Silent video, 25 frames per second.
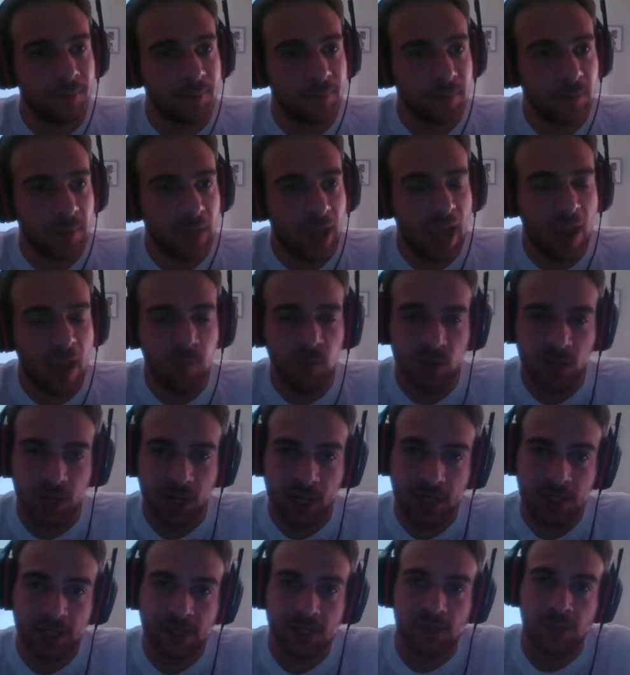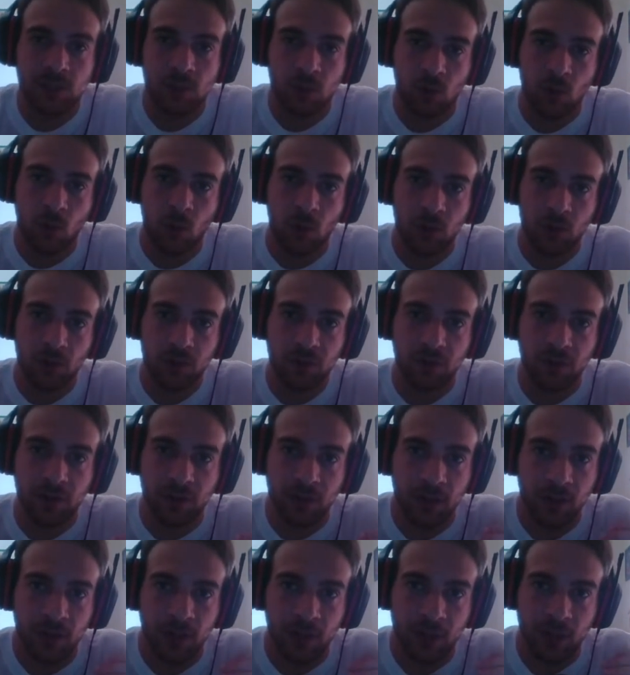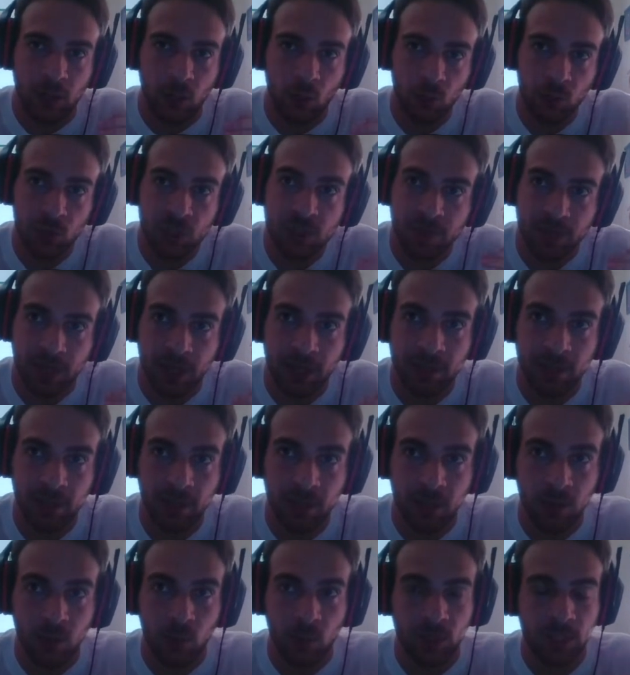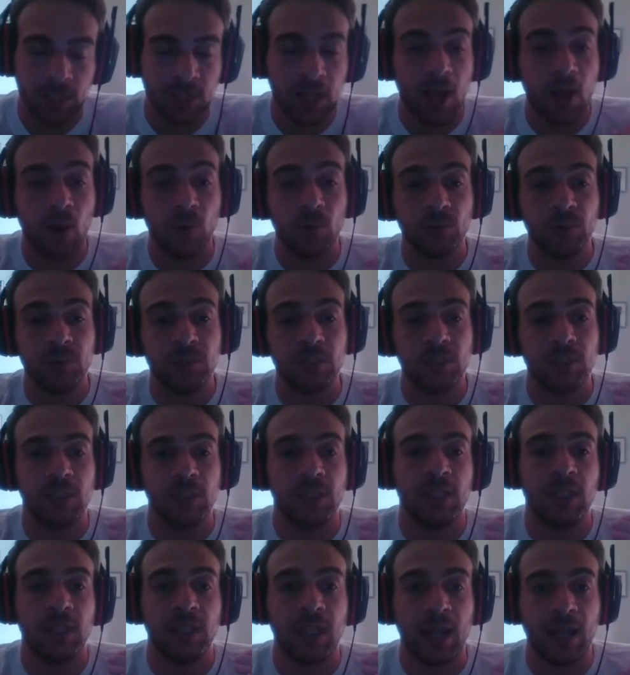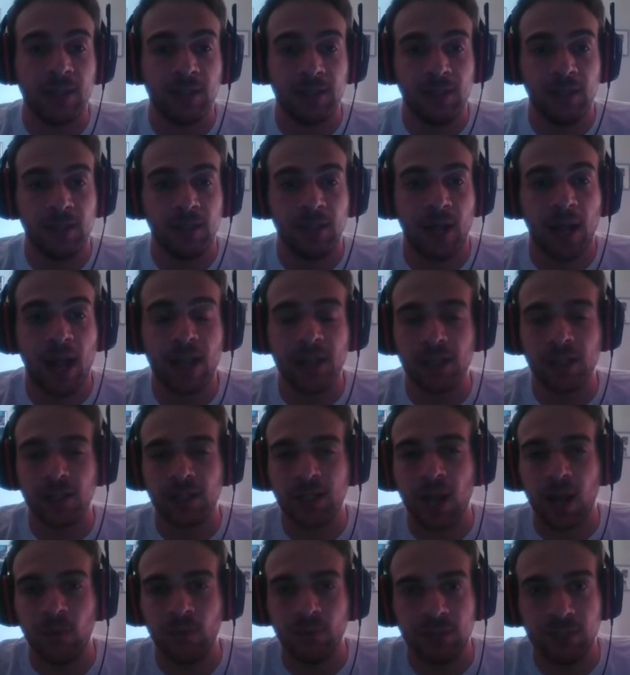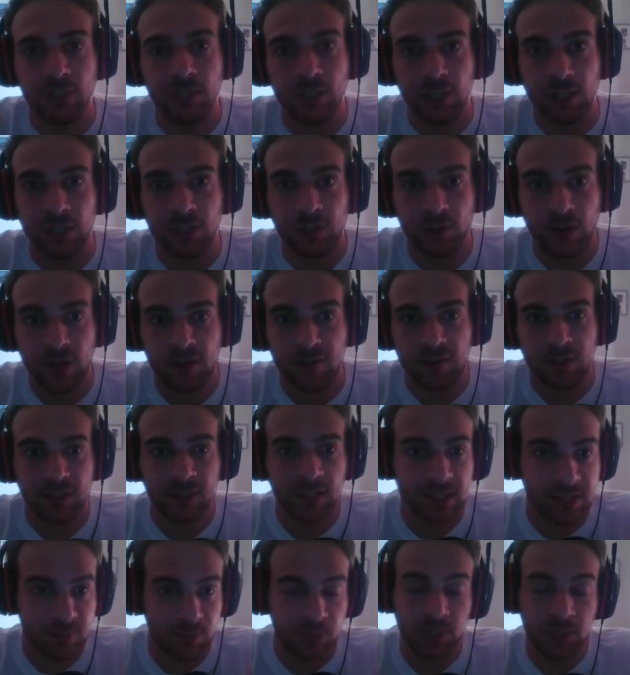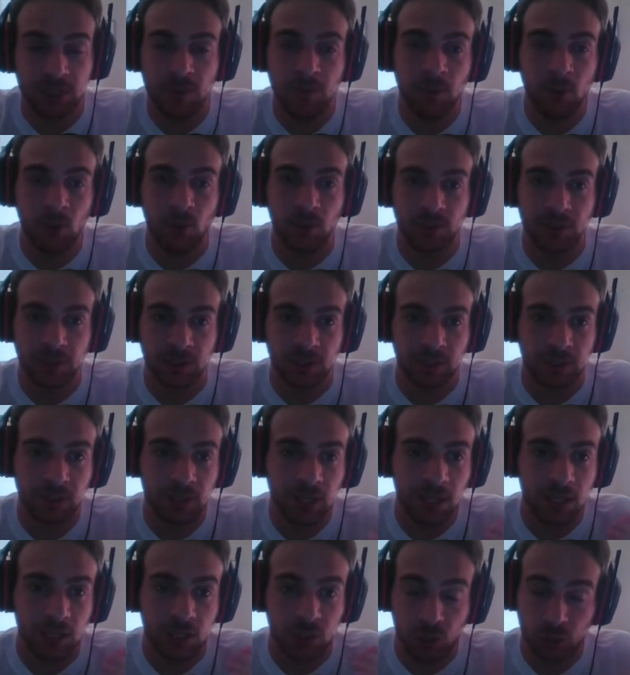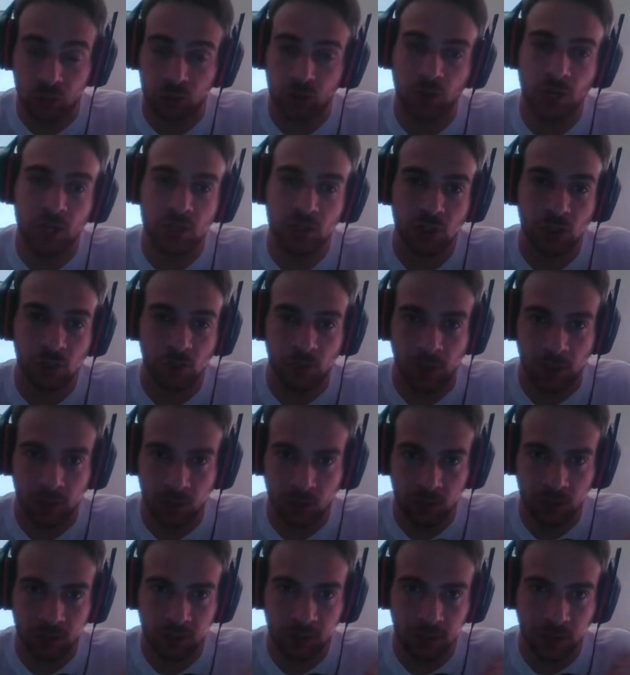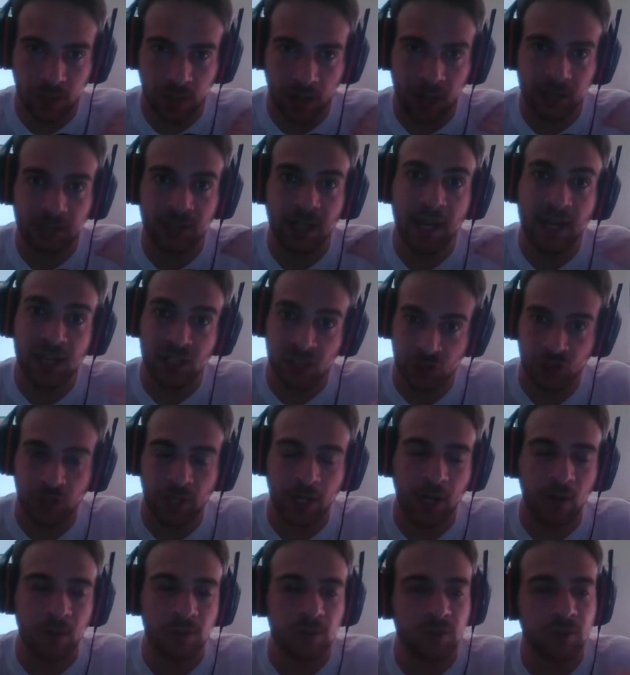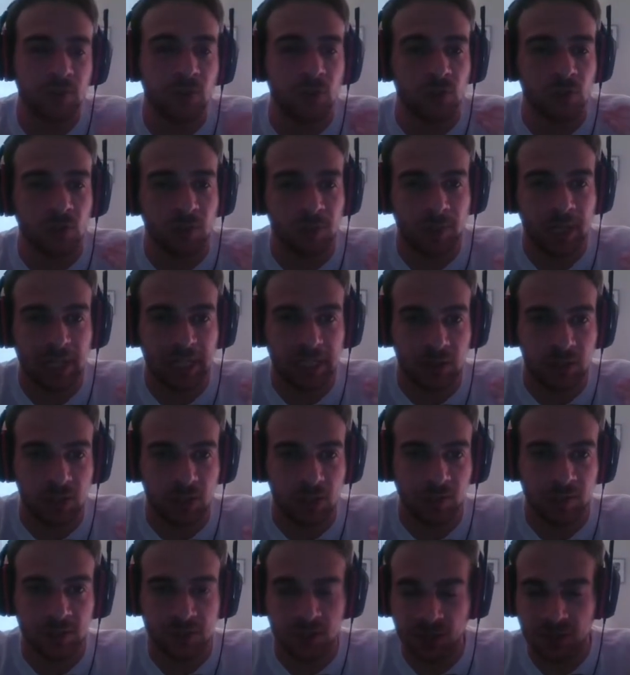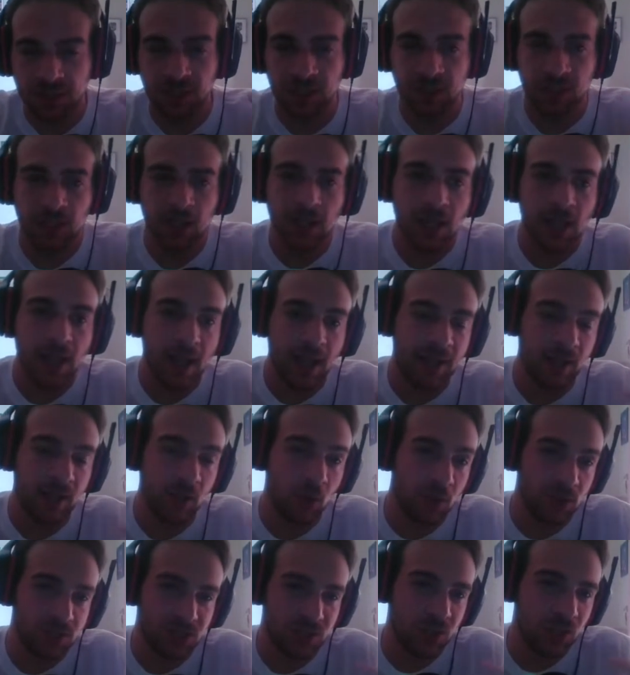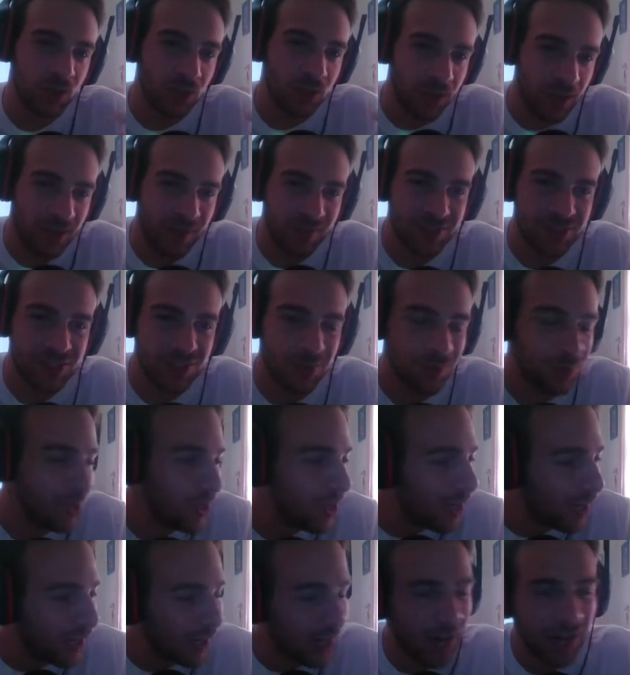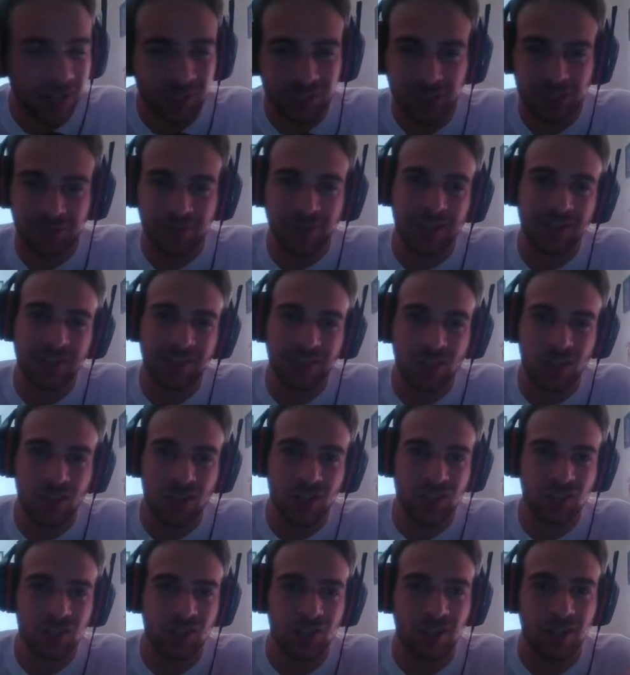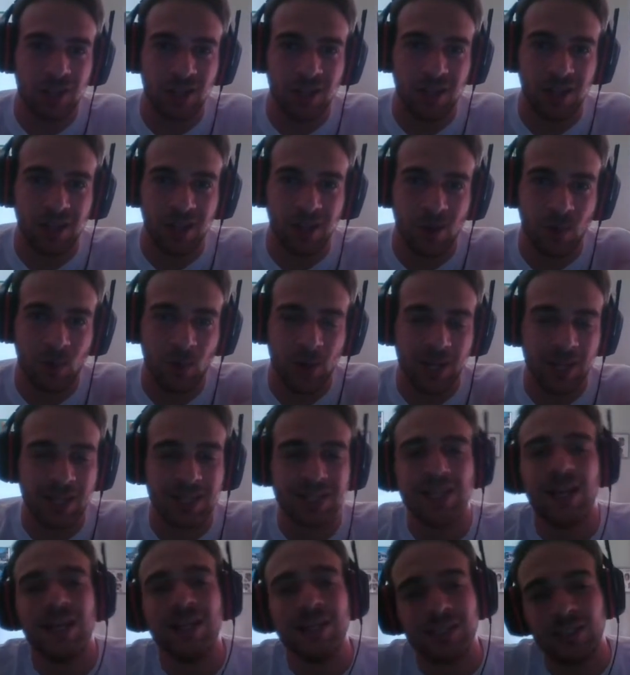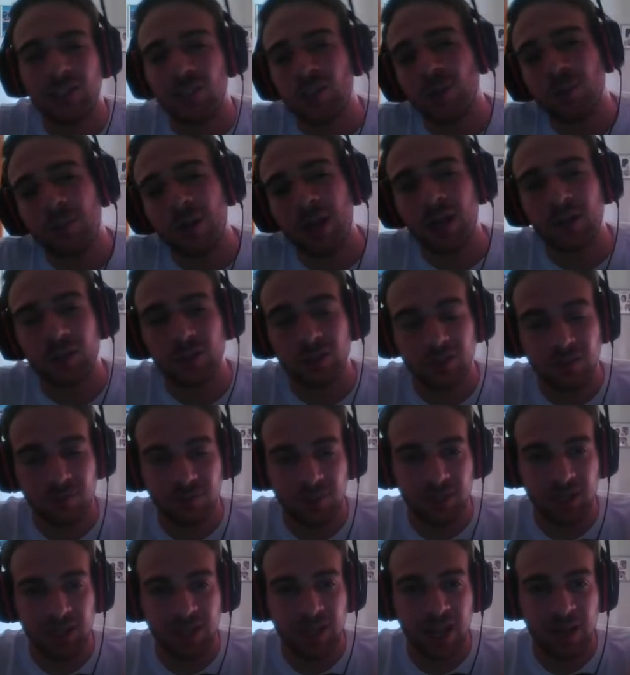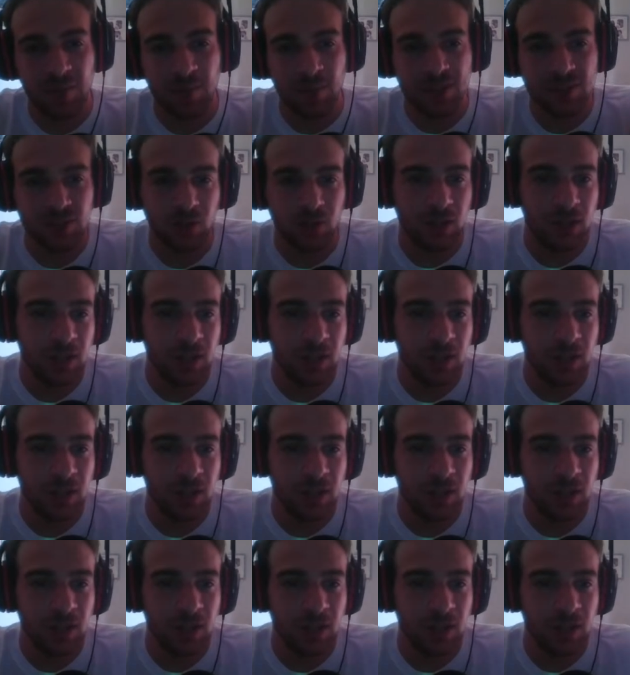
emulates the role of Lotus Petal without getting higher count in the graveyard. That's pretty important. Your treasure will not add extra count for your Paradigm Shift. So I think, and also, have some card advantage when exiling the top card of opponent library. So